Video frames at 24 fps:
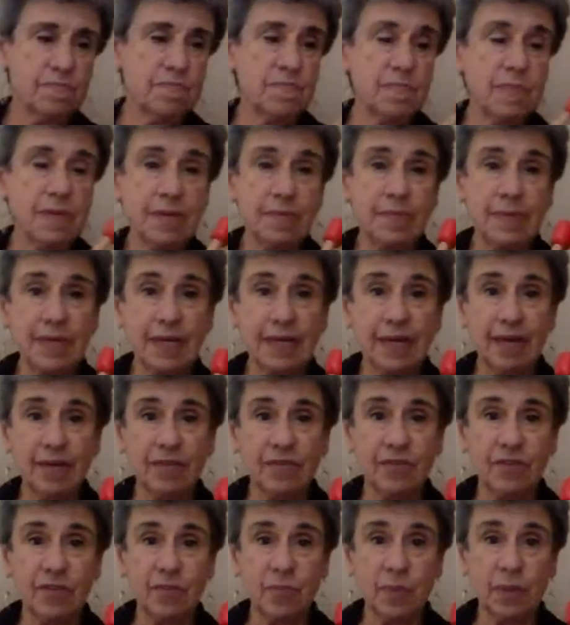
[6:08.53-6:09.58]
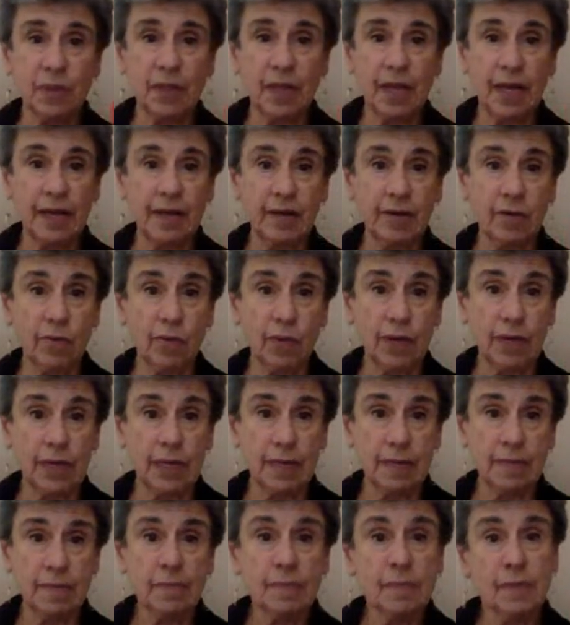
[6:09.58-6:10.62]
maybe I guess he's been lying
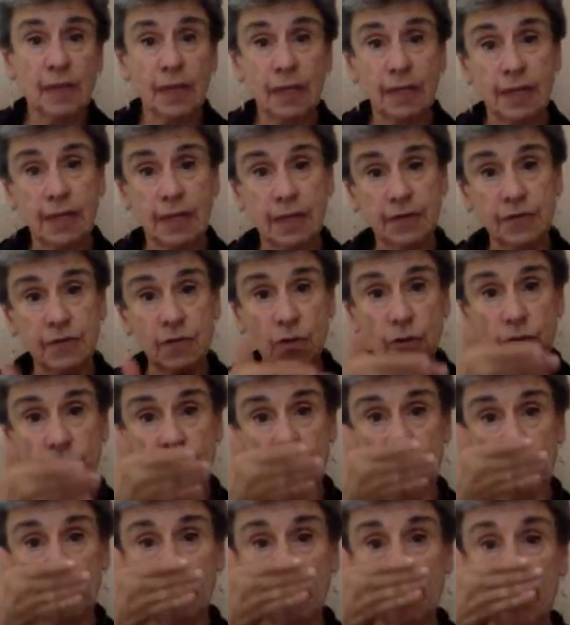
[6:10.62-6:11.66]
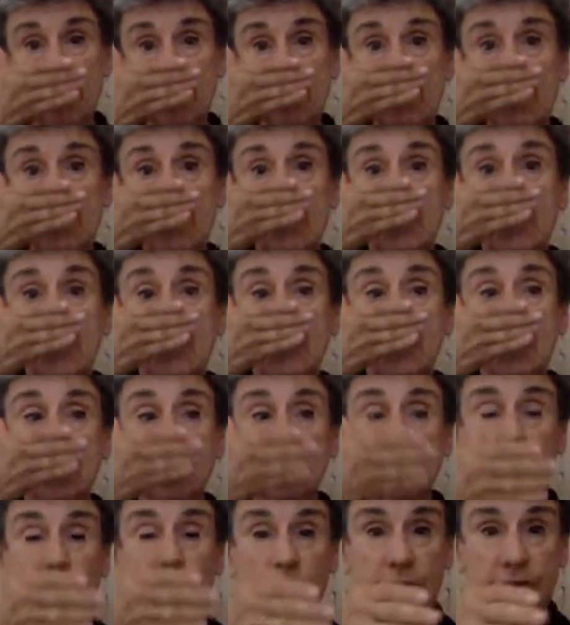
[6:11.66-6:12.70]
already. And then his nose would
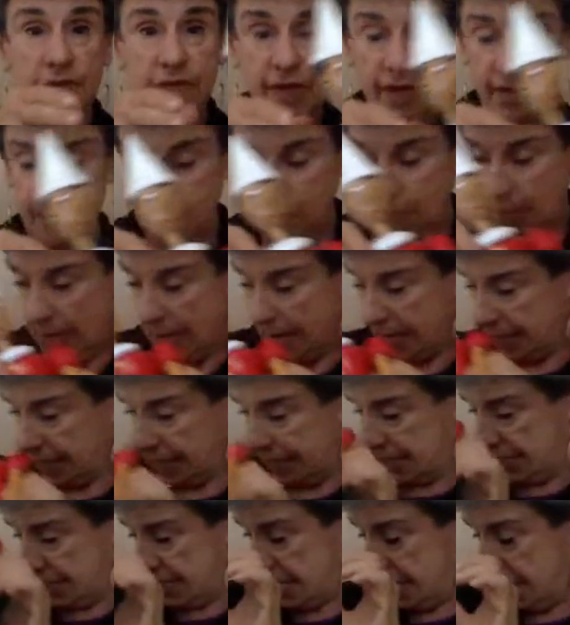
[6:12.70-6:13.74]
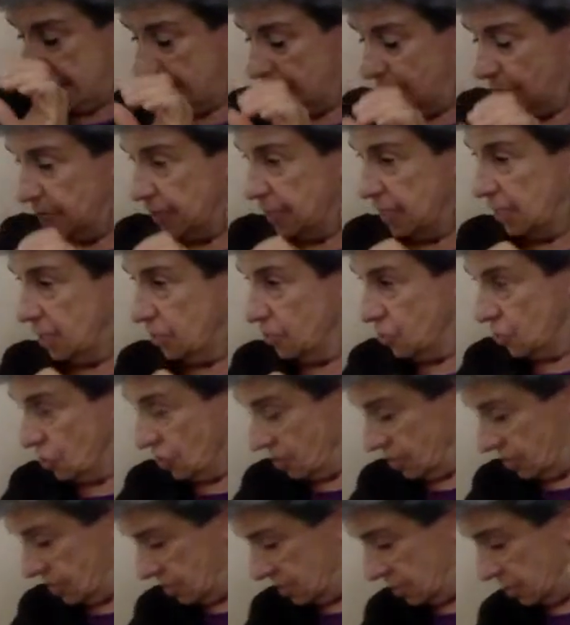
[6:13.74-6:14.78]
recess back and be
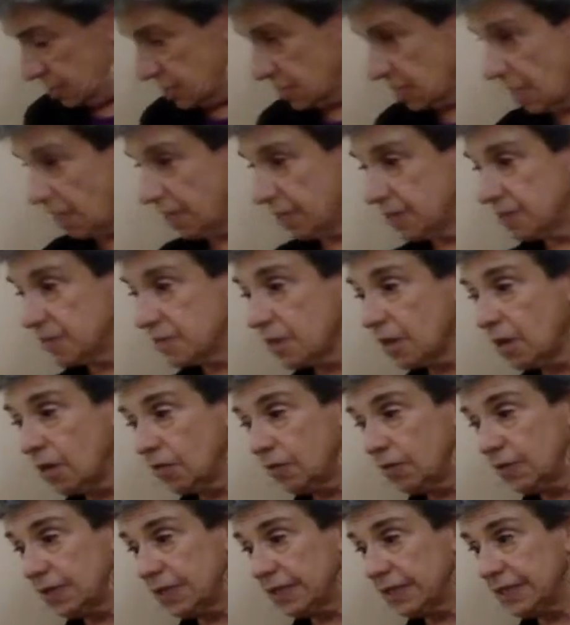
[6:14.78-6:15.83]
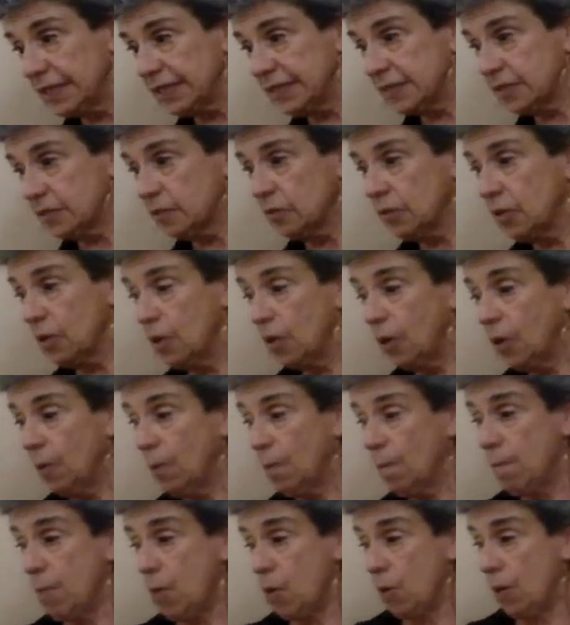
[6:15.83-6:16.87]
just the size of a little
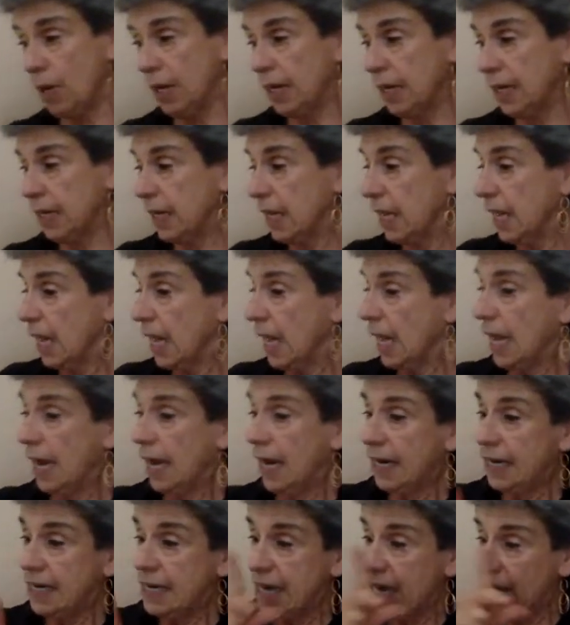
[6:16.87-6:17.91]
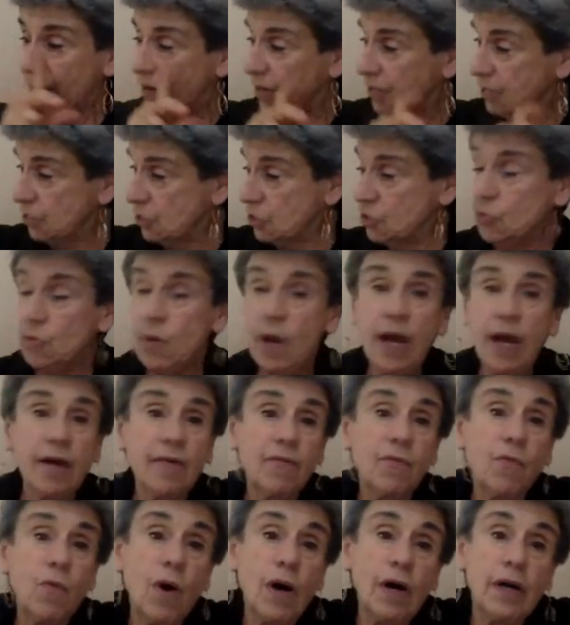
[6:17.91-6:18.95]
boy. Now, I do
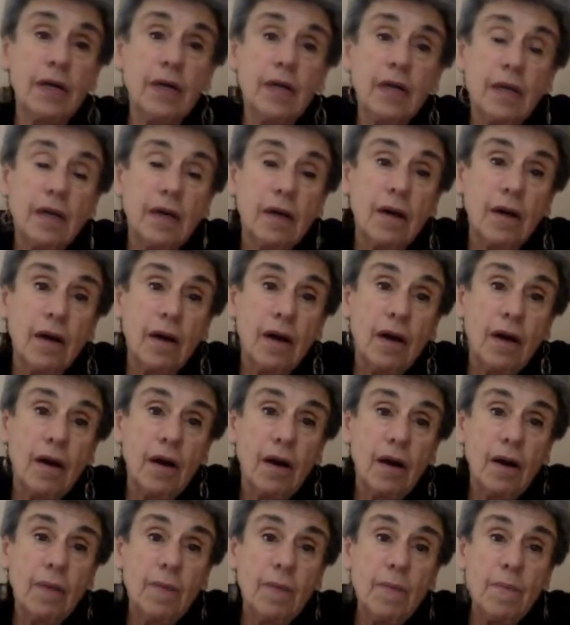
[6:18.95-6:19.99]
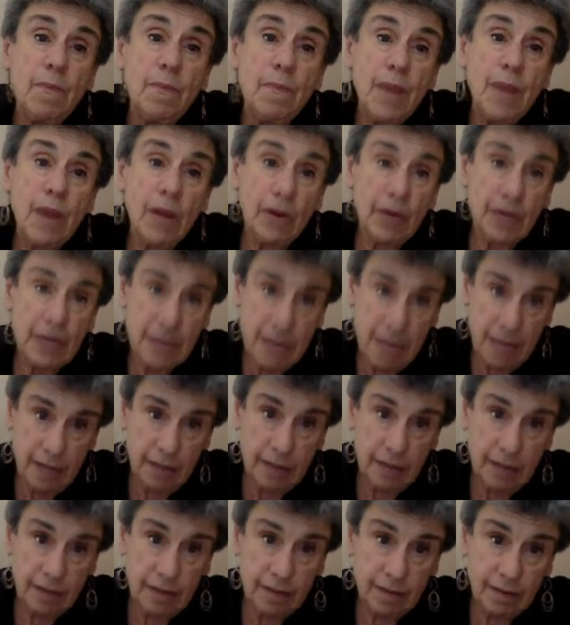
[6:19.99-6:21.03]
have one
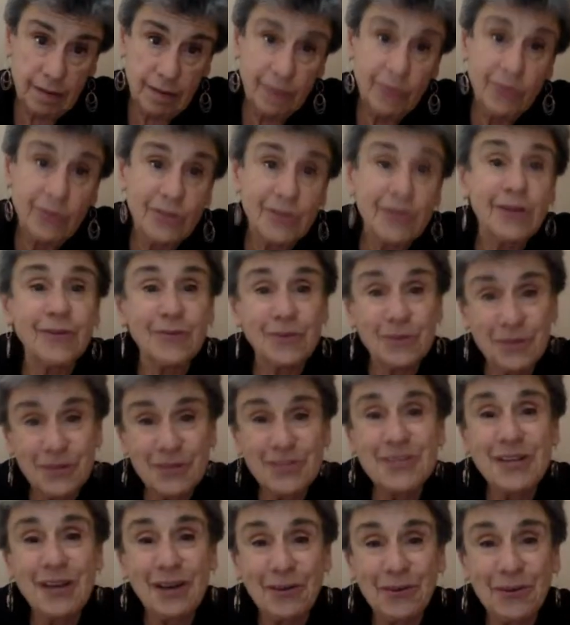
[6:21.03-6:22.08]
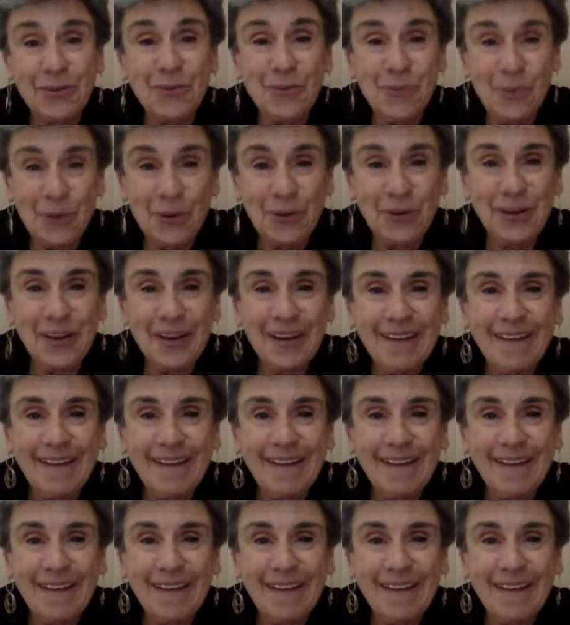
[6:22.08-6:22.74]
marionette, which is an Italian word,